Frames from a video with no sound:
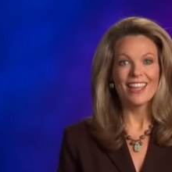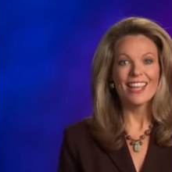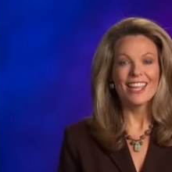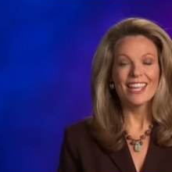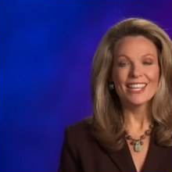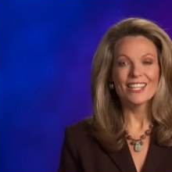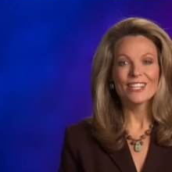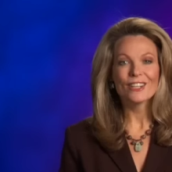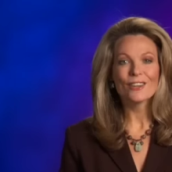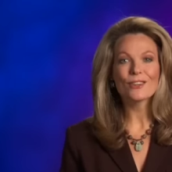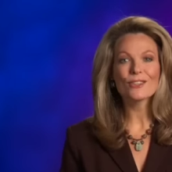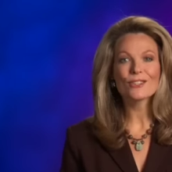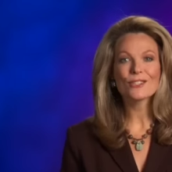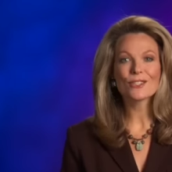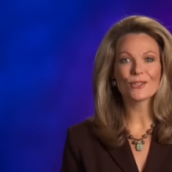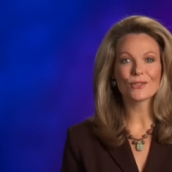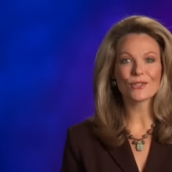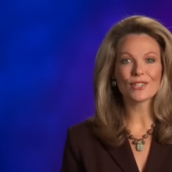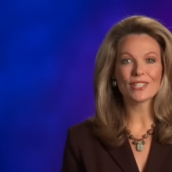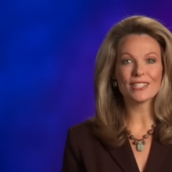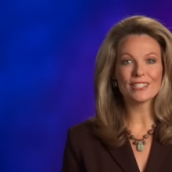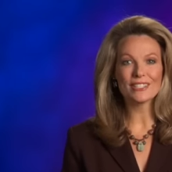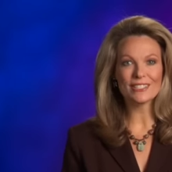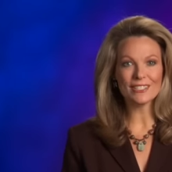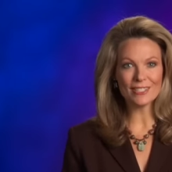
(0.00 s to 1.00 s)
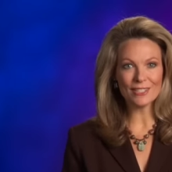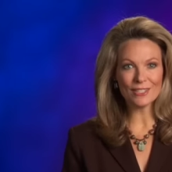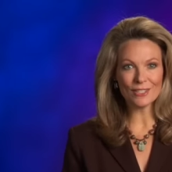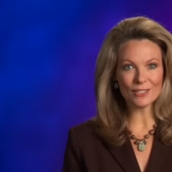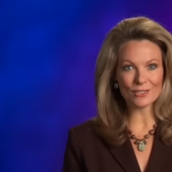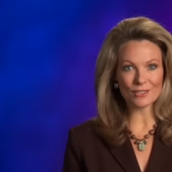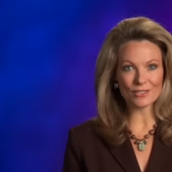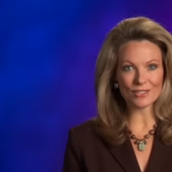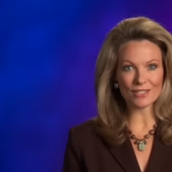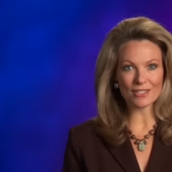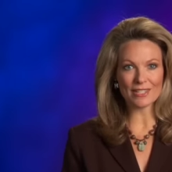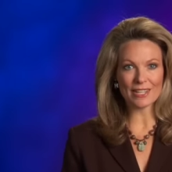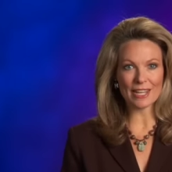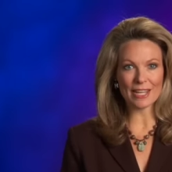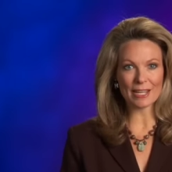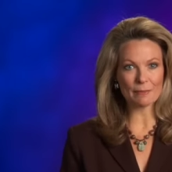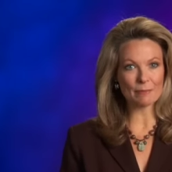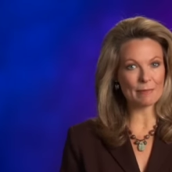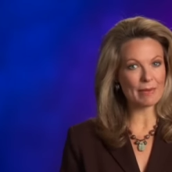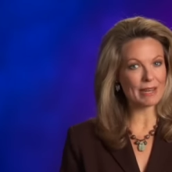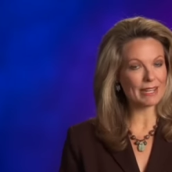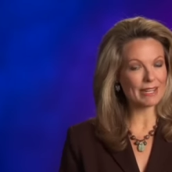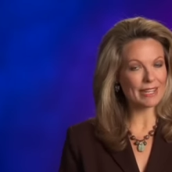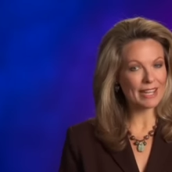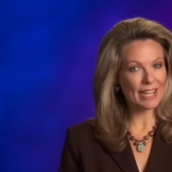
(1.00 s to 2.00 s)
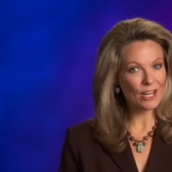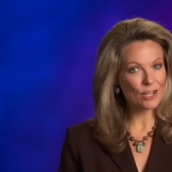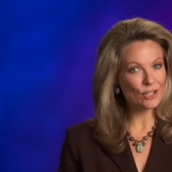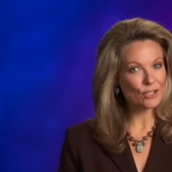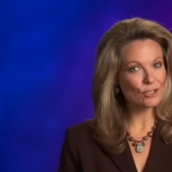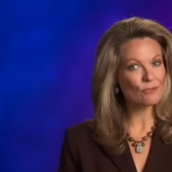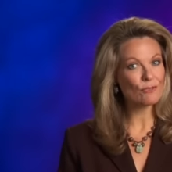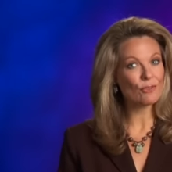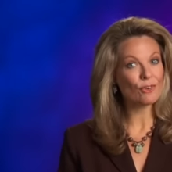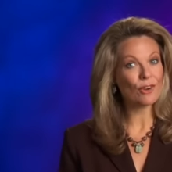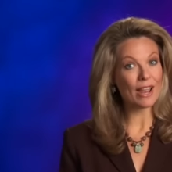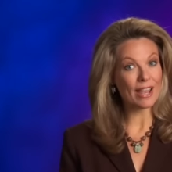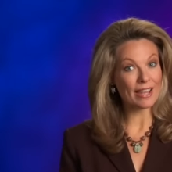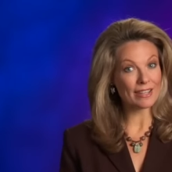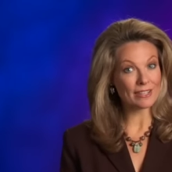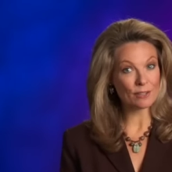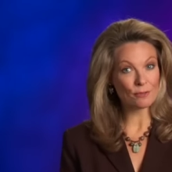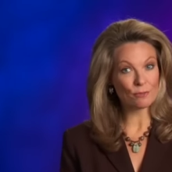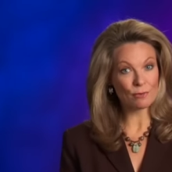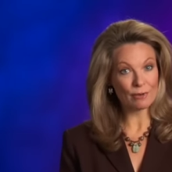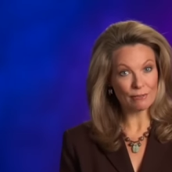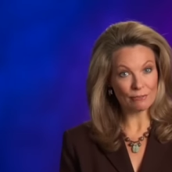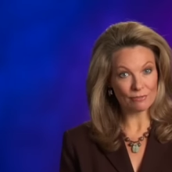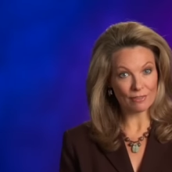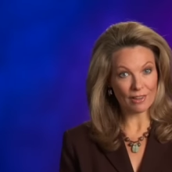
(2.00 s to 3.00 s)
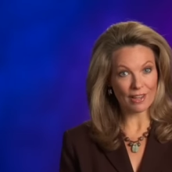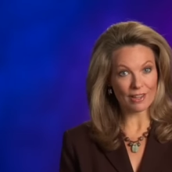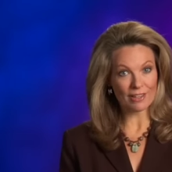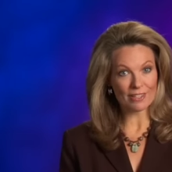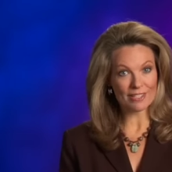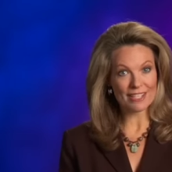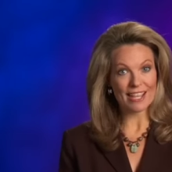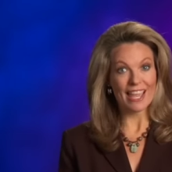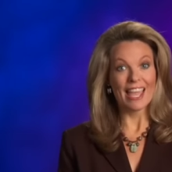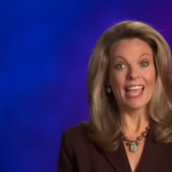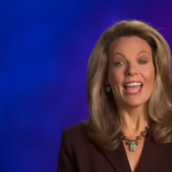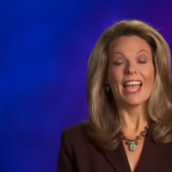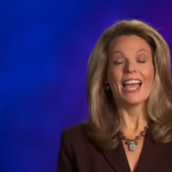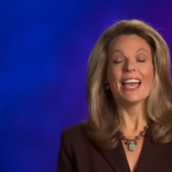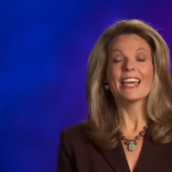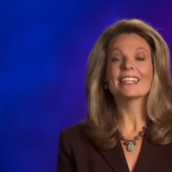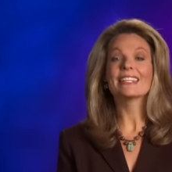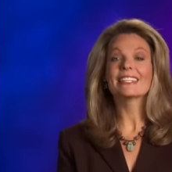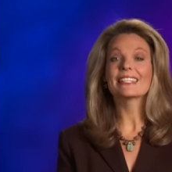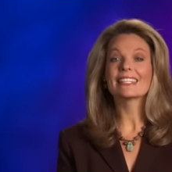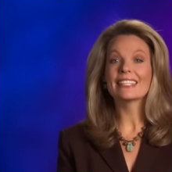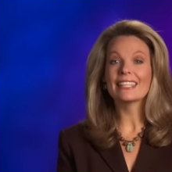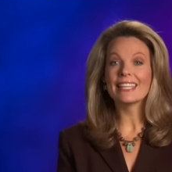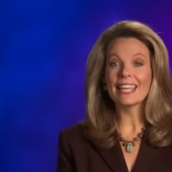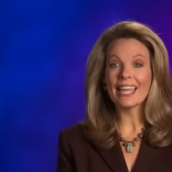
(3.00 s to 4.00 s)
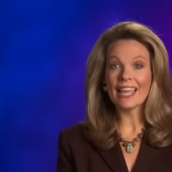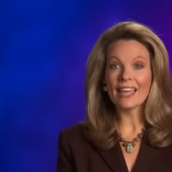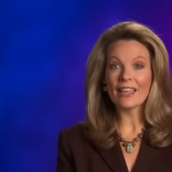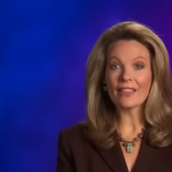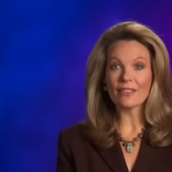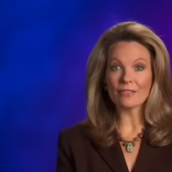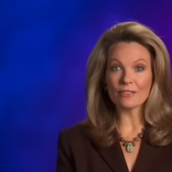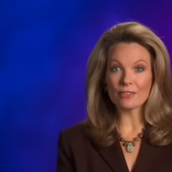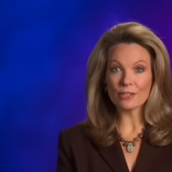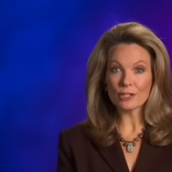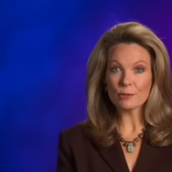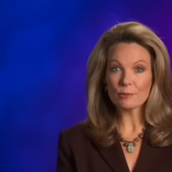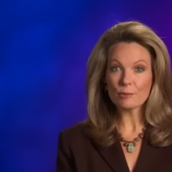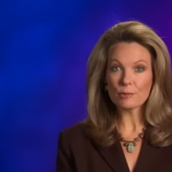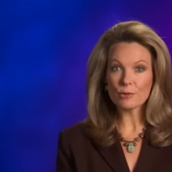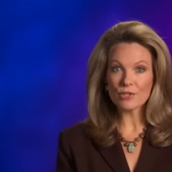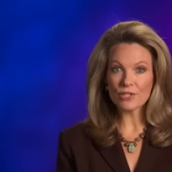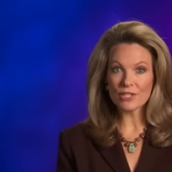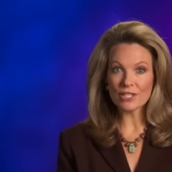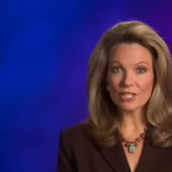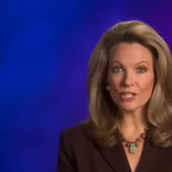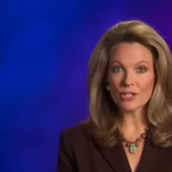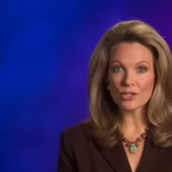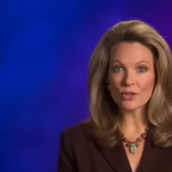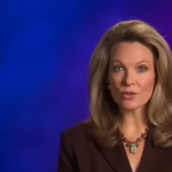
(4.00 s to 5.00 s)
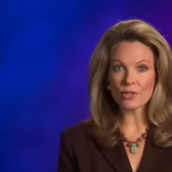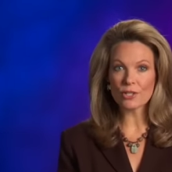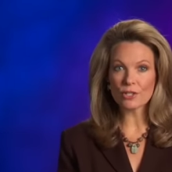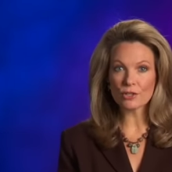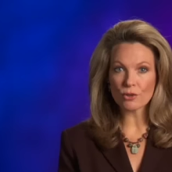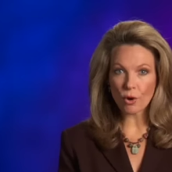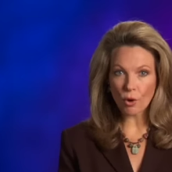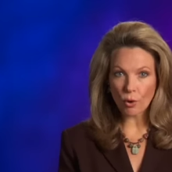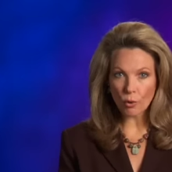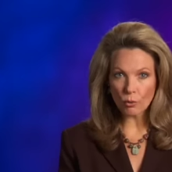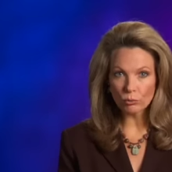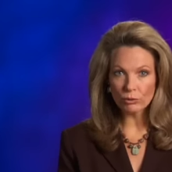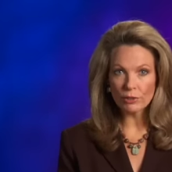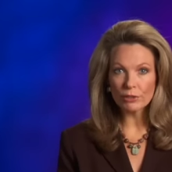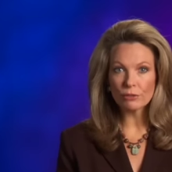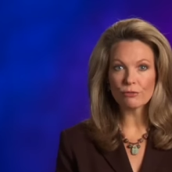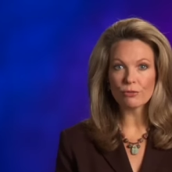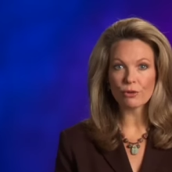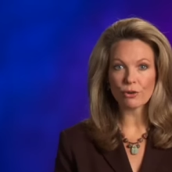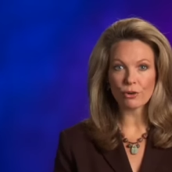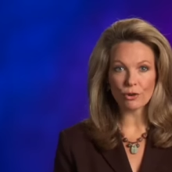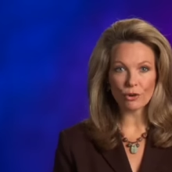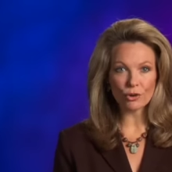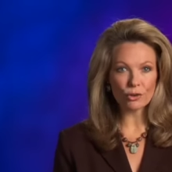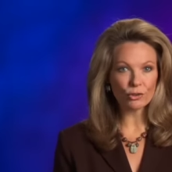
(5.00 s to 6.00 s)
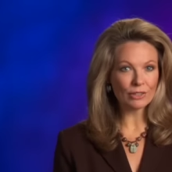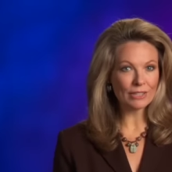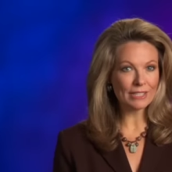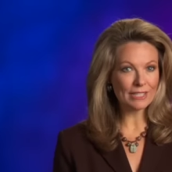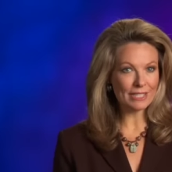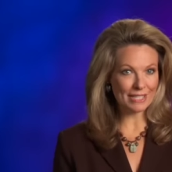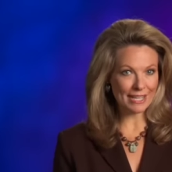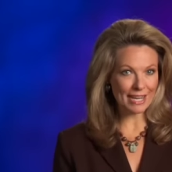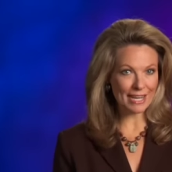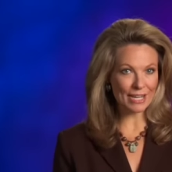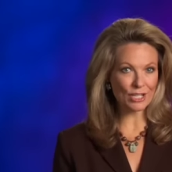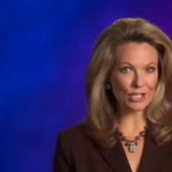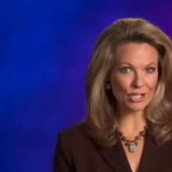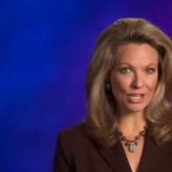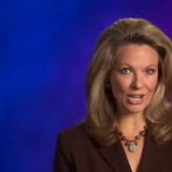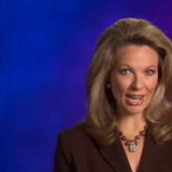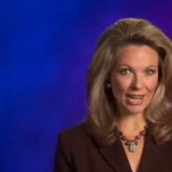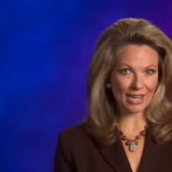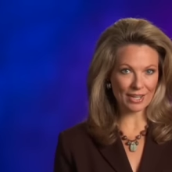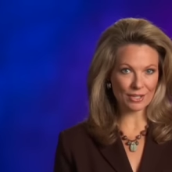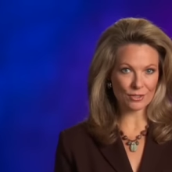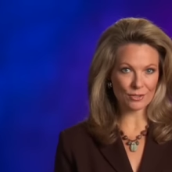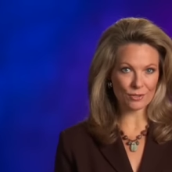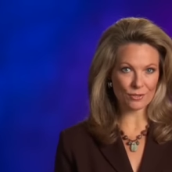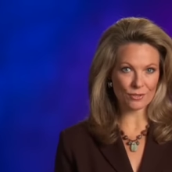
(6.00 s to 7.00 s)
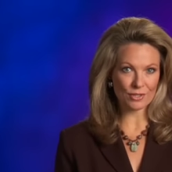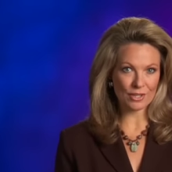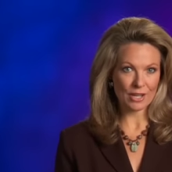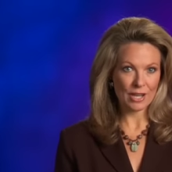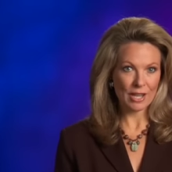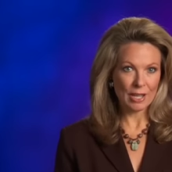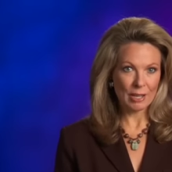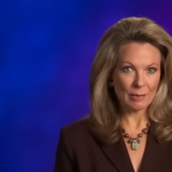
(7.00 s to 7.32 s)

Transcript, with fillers: He also continues to take medication for acid reflux. And again, this procedure is only for early-stage cancers.